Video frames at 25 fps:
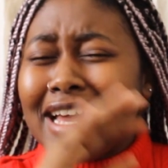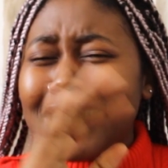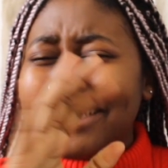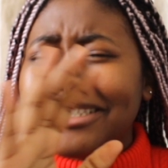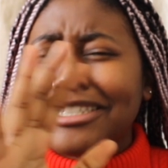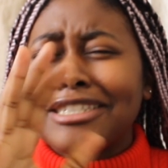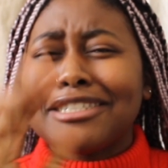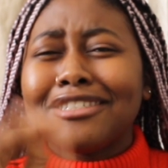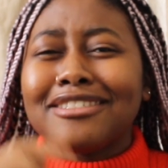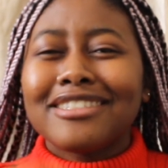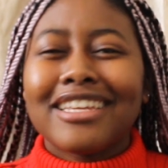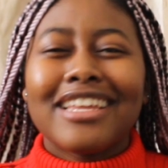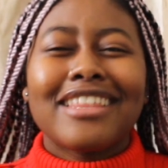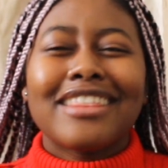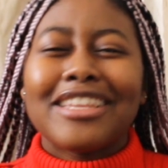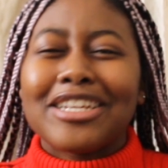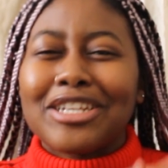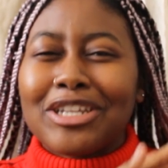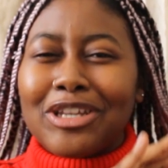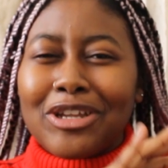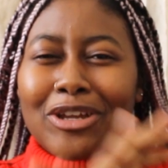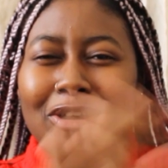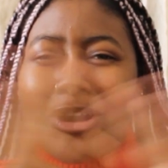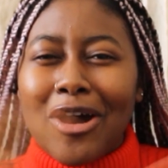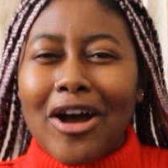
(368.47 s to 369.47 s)
Just say
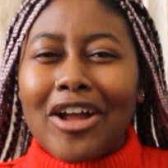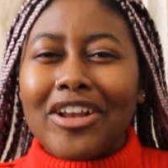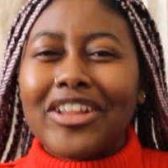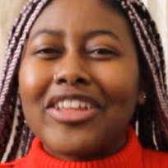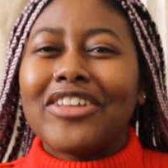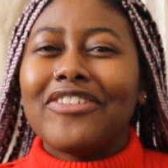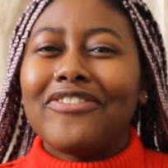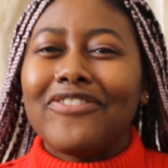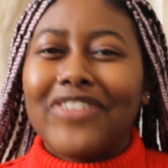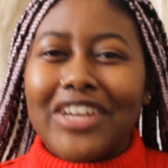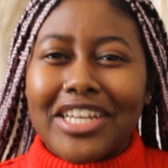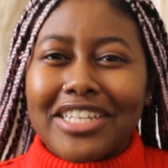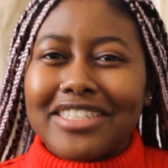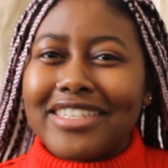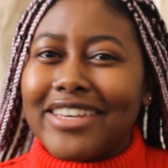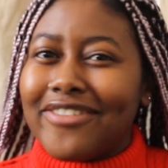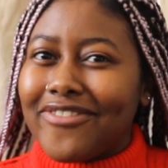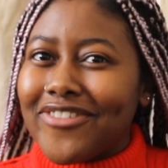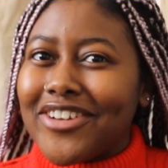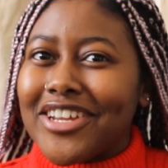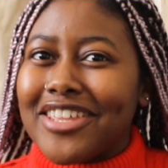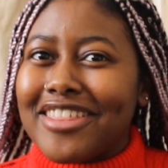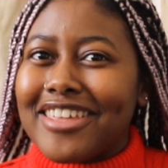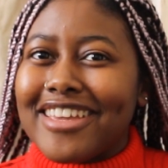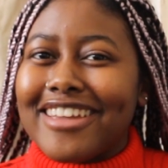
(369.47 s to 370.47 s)
that God can fix
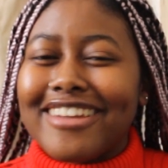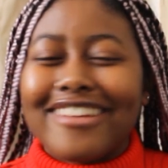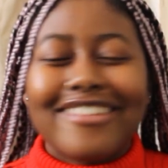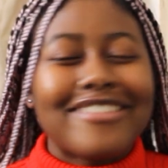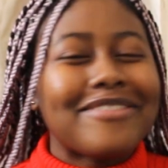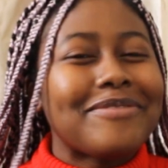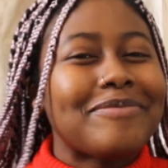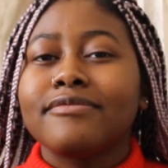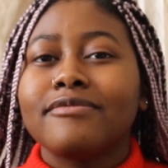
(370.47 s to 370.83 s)
everything.